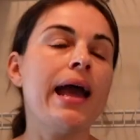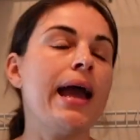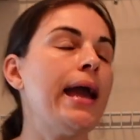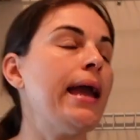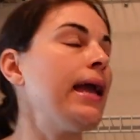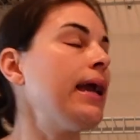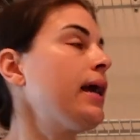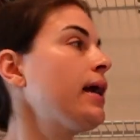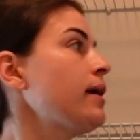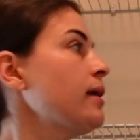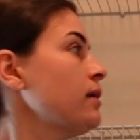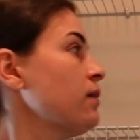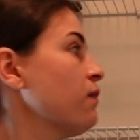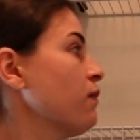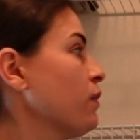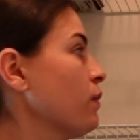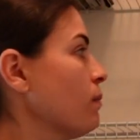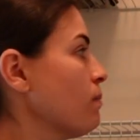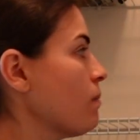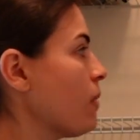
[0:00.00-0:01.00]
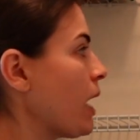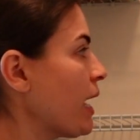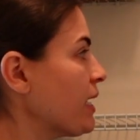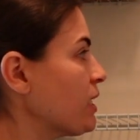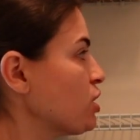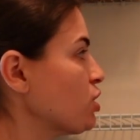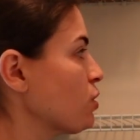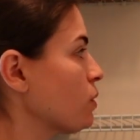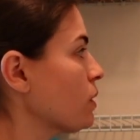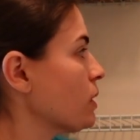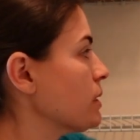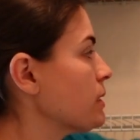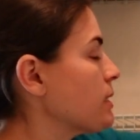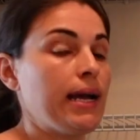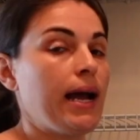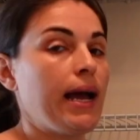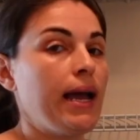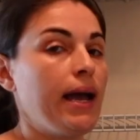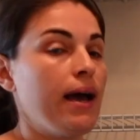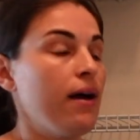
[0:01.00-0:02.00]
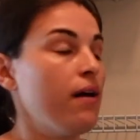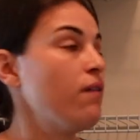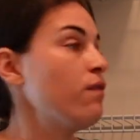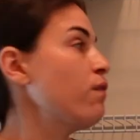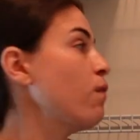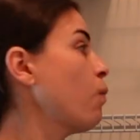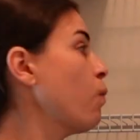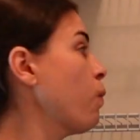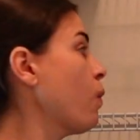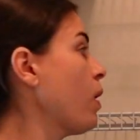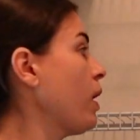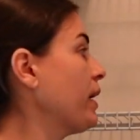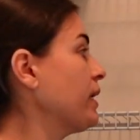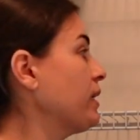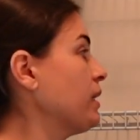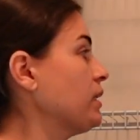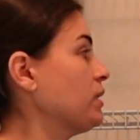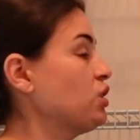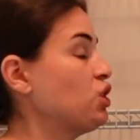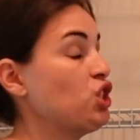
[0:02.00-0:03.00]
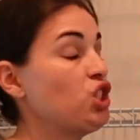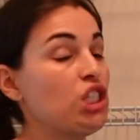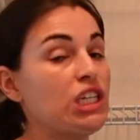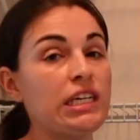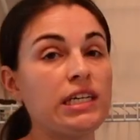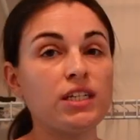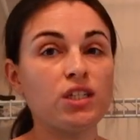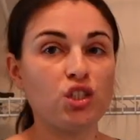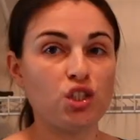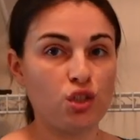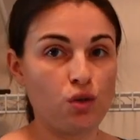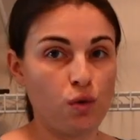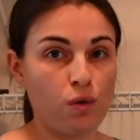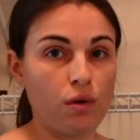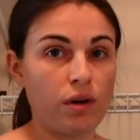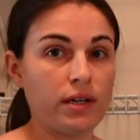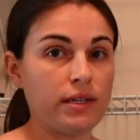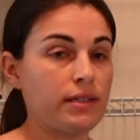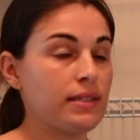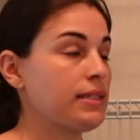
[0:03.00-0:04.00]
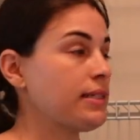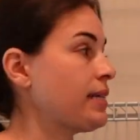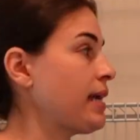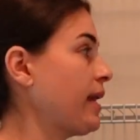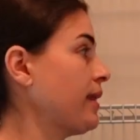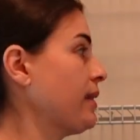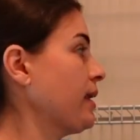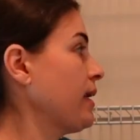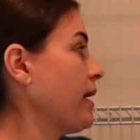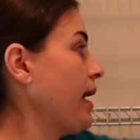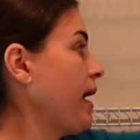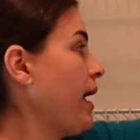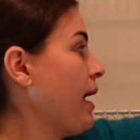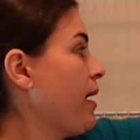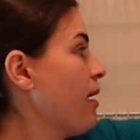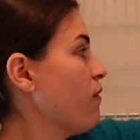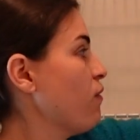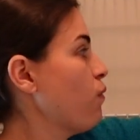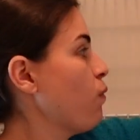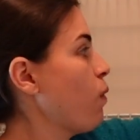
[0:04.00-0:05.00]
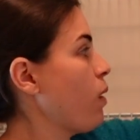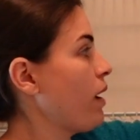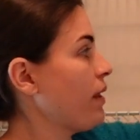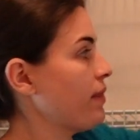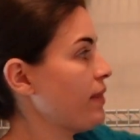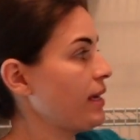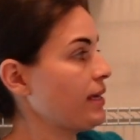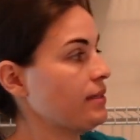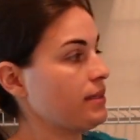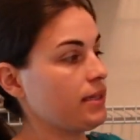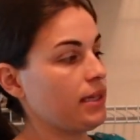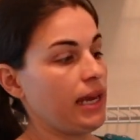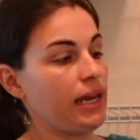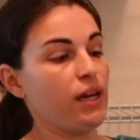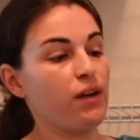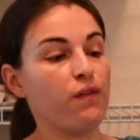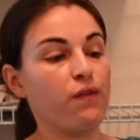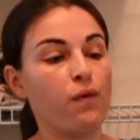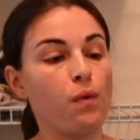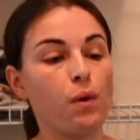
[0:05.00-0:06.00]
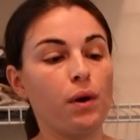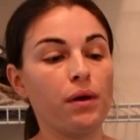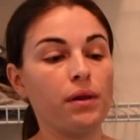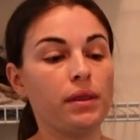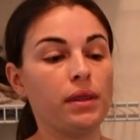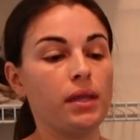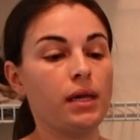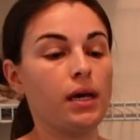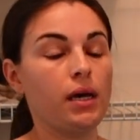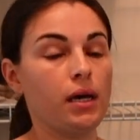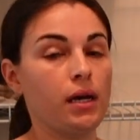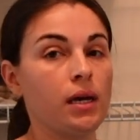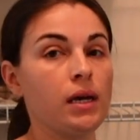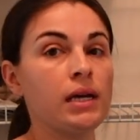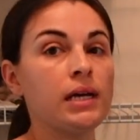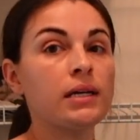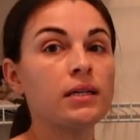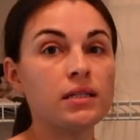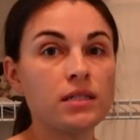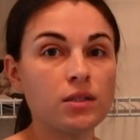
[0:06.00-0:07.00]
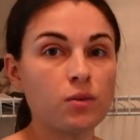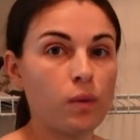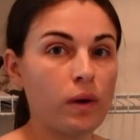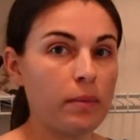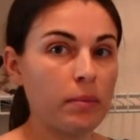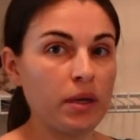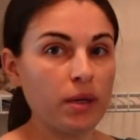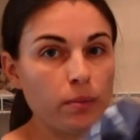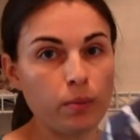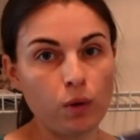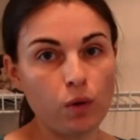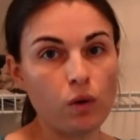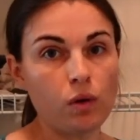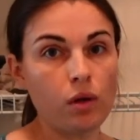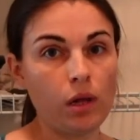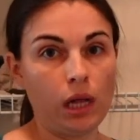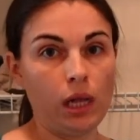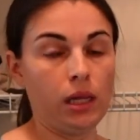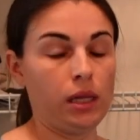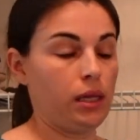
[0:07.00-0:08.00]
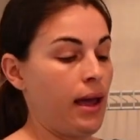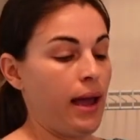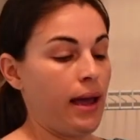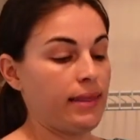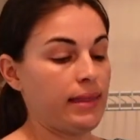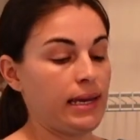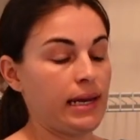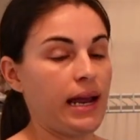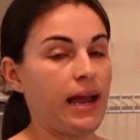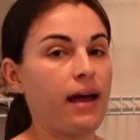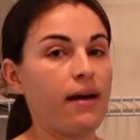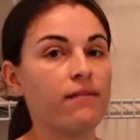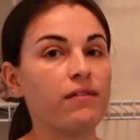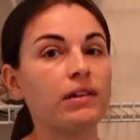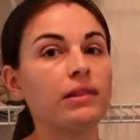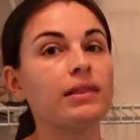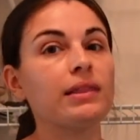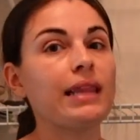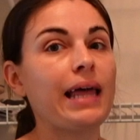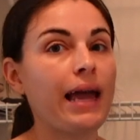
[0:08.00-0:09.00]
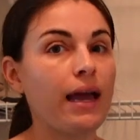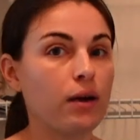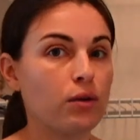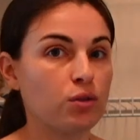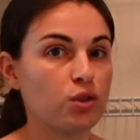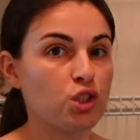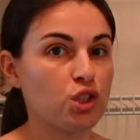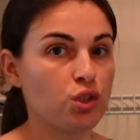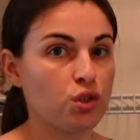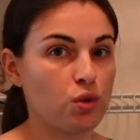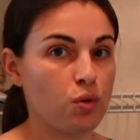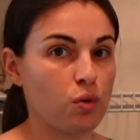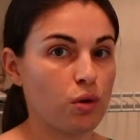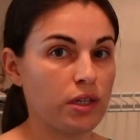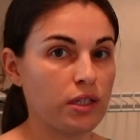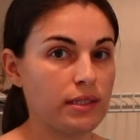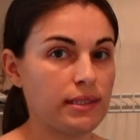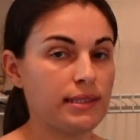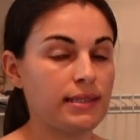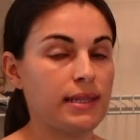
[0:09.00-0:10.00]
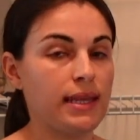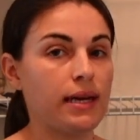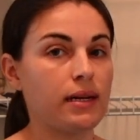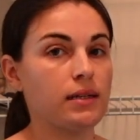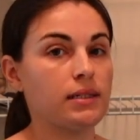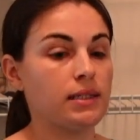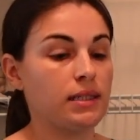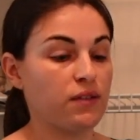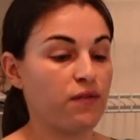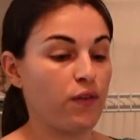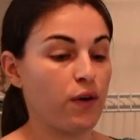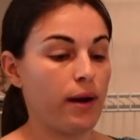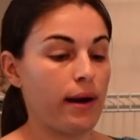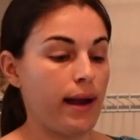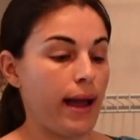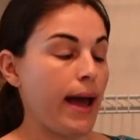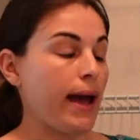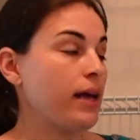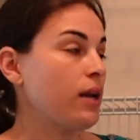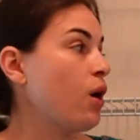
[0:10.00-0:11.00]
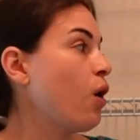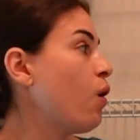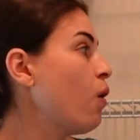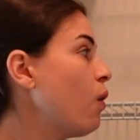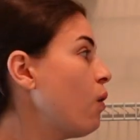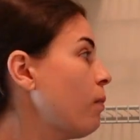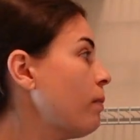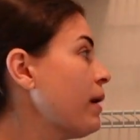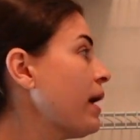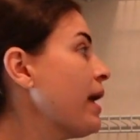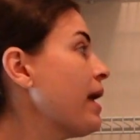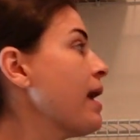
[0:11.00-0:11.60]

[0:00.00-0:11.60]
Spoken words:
And for my shorts, I have one jean shorts, and then I have one that's like for the swimming pool, and then I have a lounge shorts that's for at home.